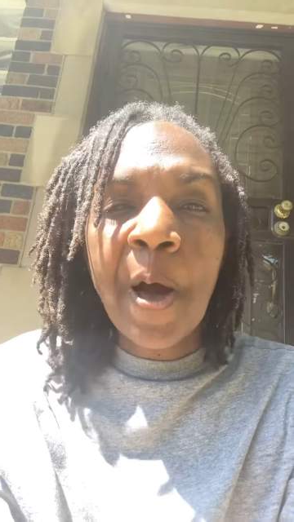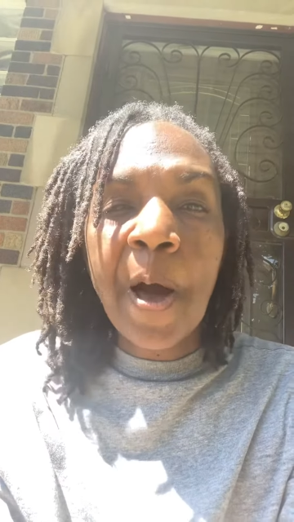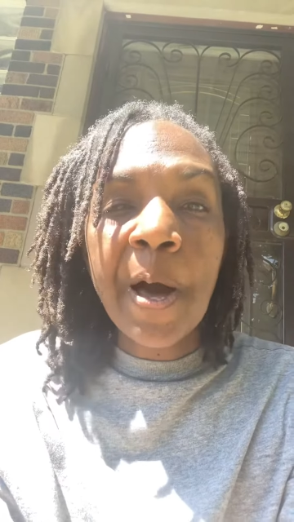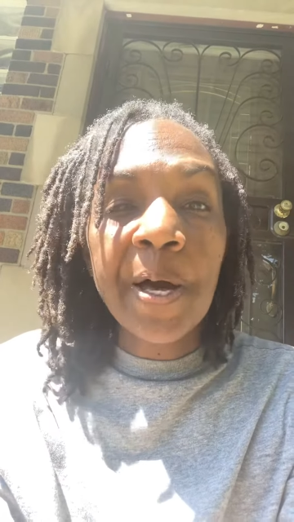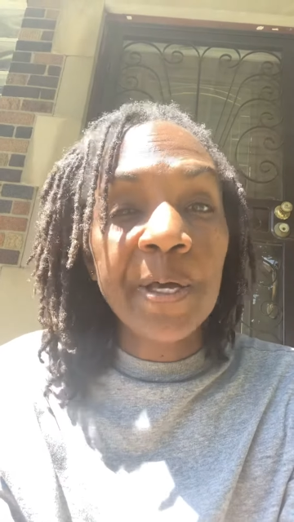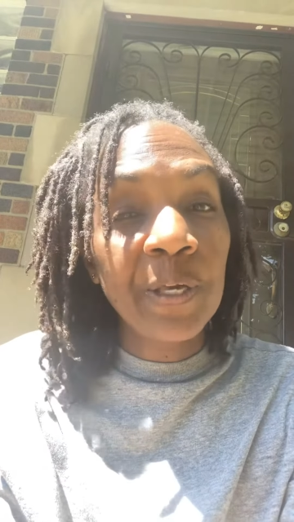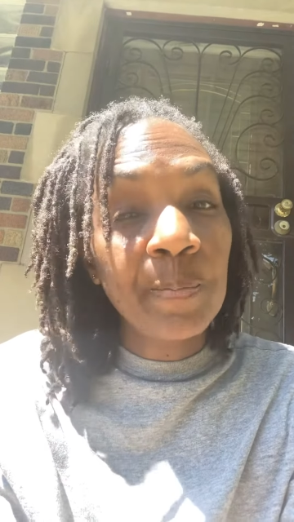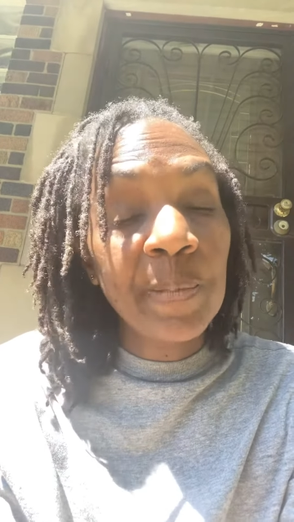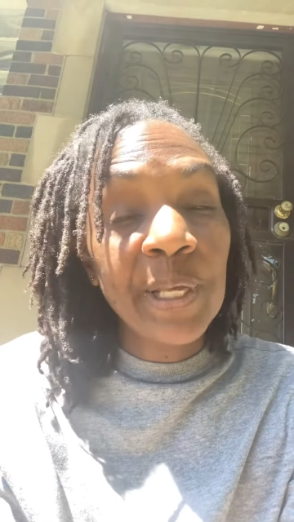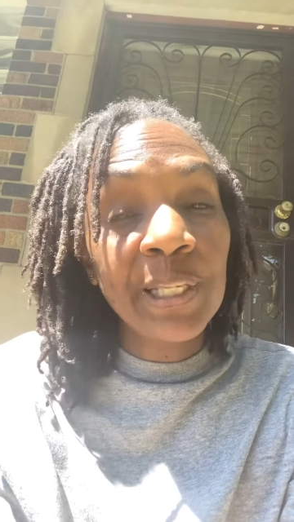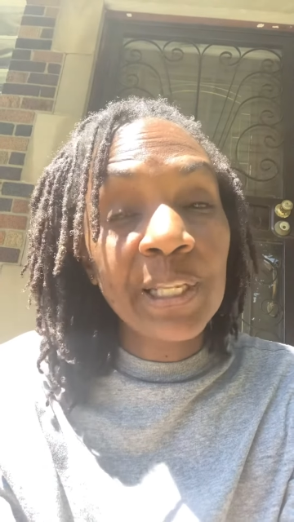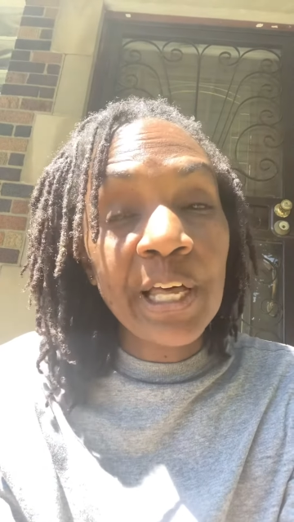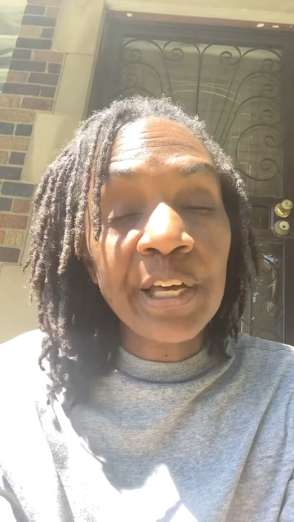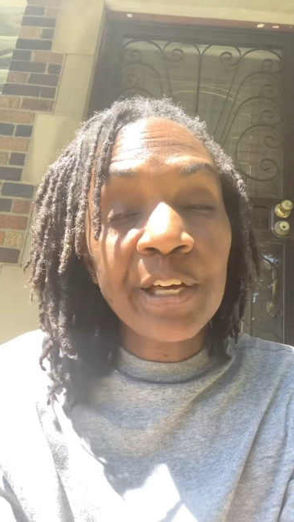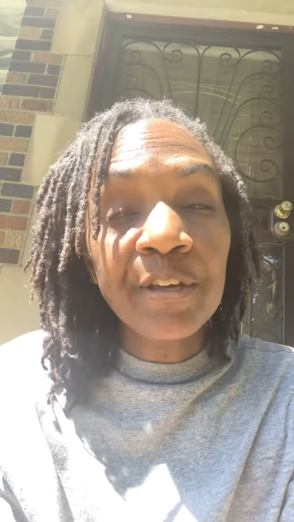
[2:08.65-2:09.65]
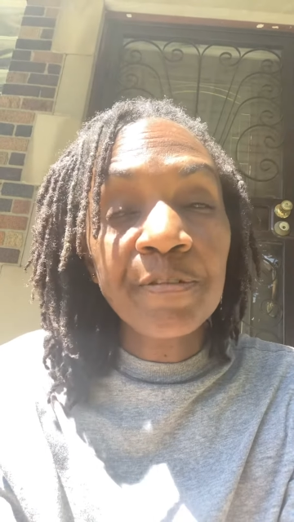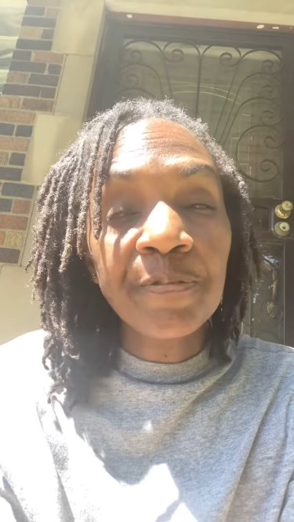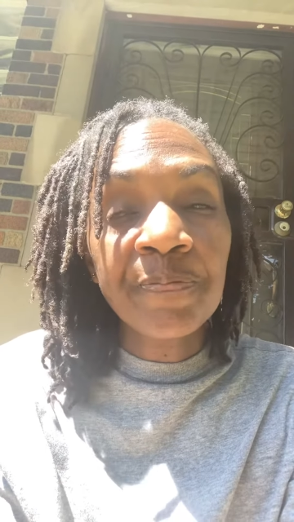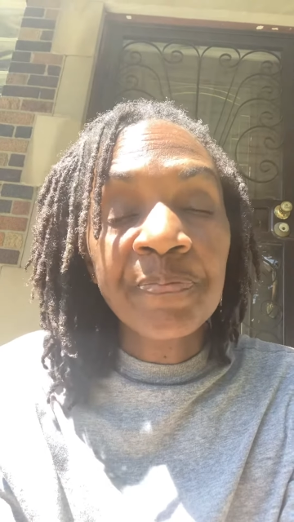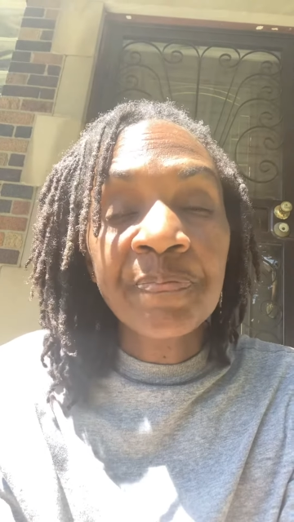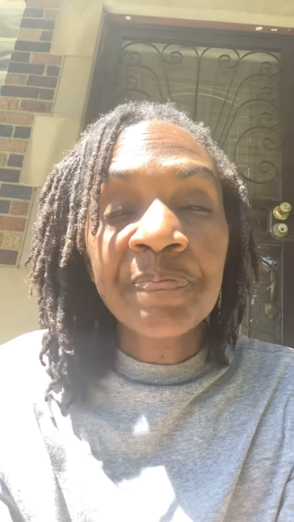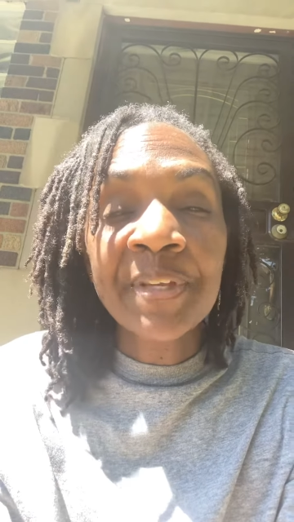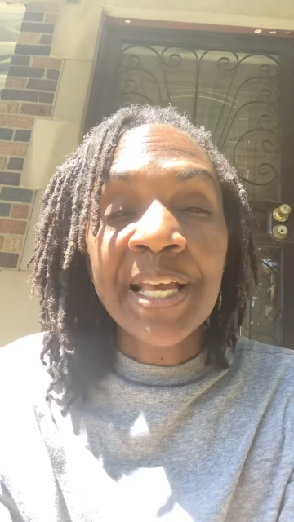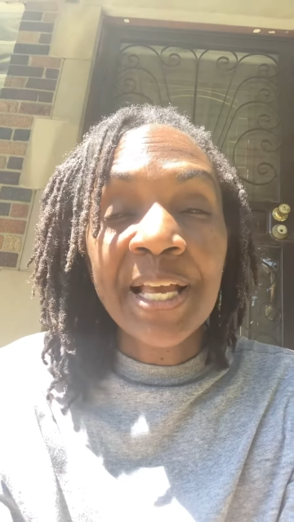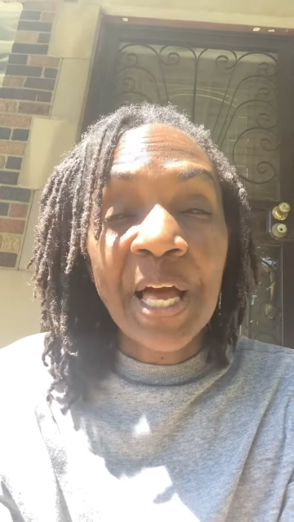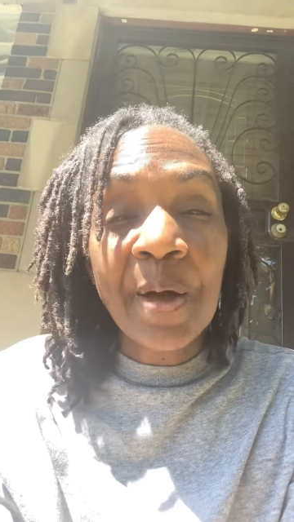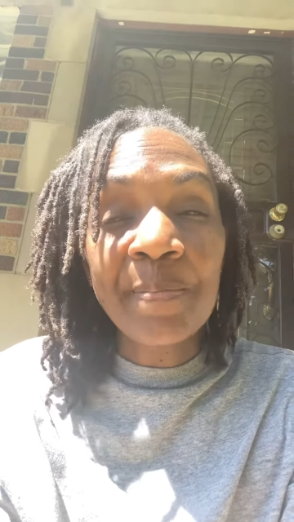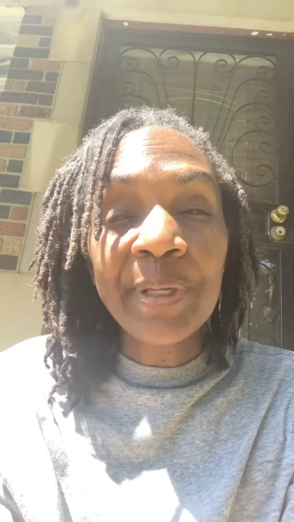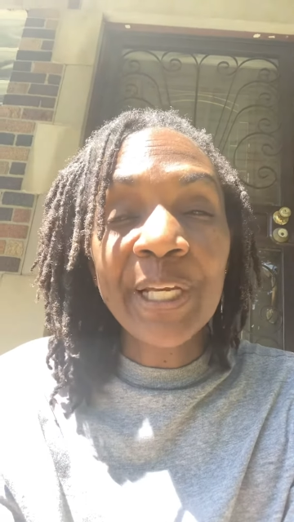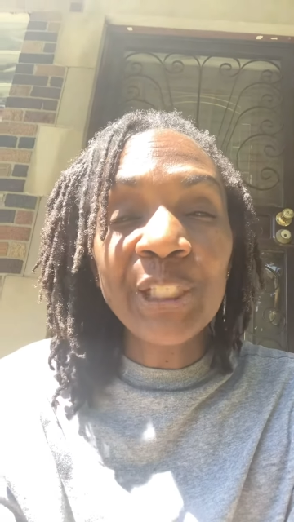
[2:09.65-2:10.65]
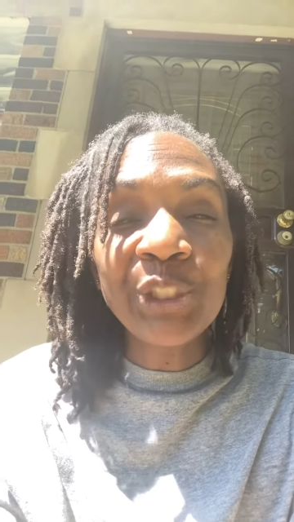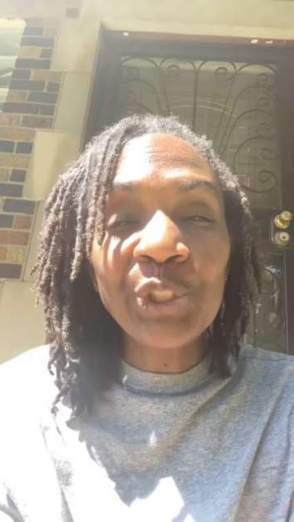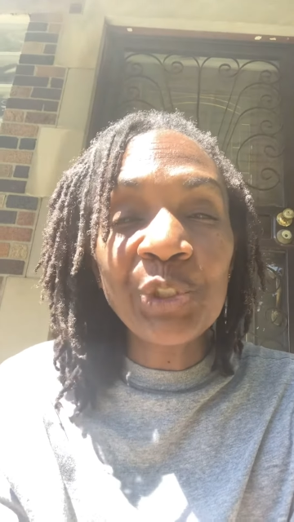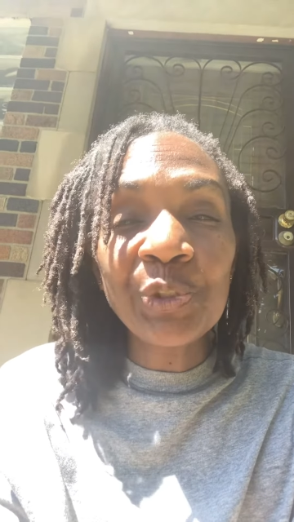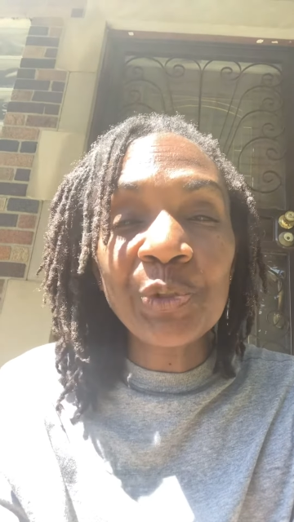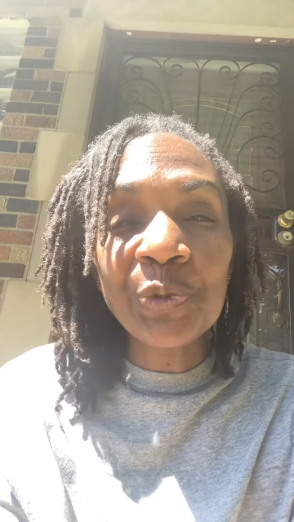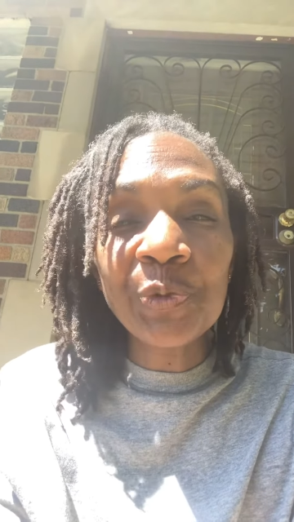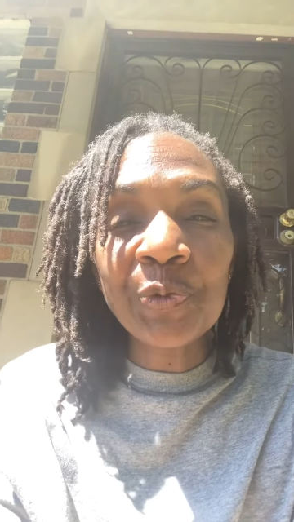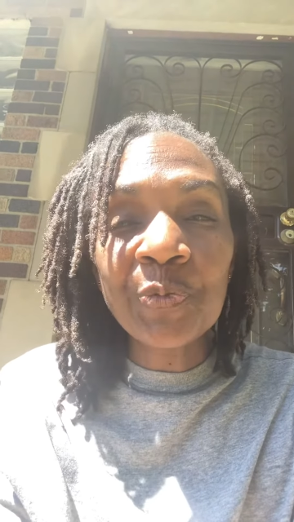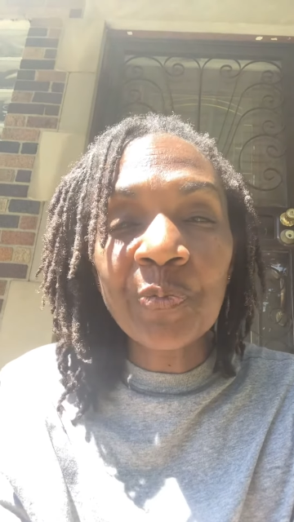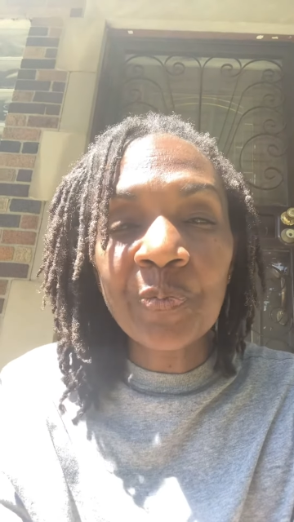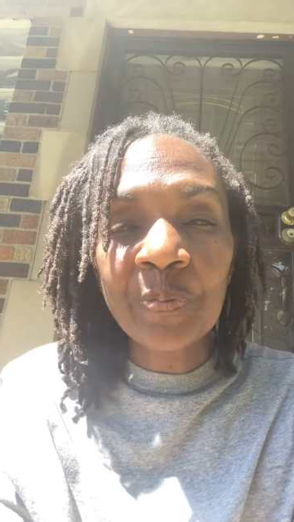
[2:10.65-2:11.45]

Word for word: uh, in my life. God bless you.